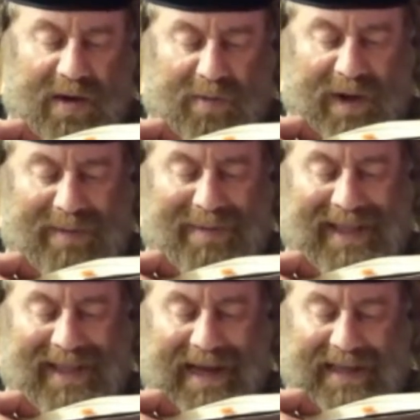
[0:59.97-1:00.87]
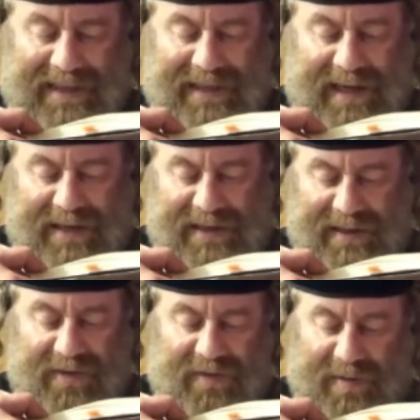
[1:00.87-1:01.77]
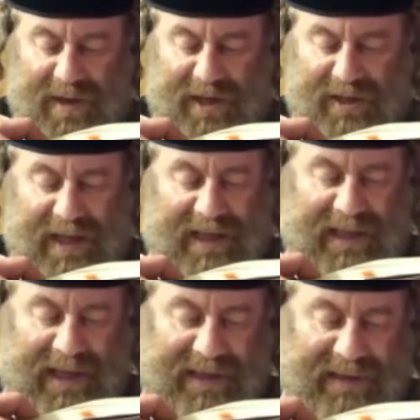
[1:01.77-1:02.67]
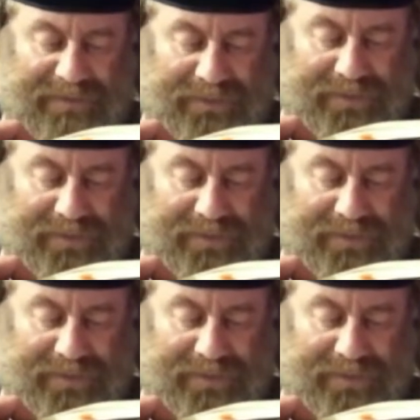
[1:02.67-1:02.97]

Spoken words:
One may not solicit information unless